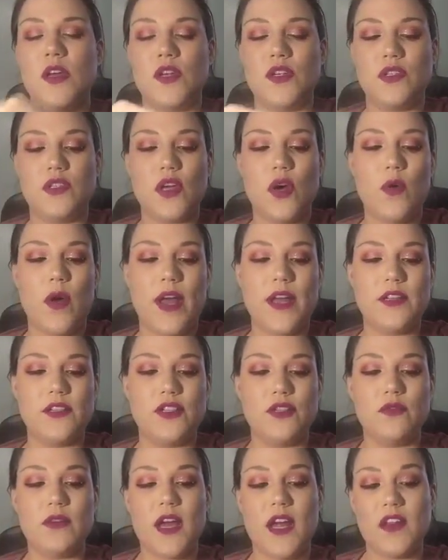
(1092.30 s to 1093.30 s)
So I
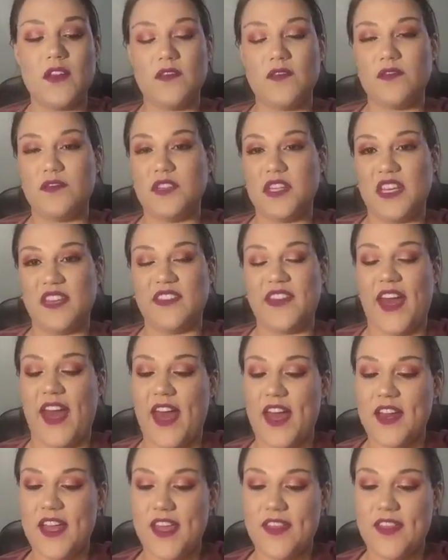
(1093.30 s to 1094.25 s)
do kind of dig that.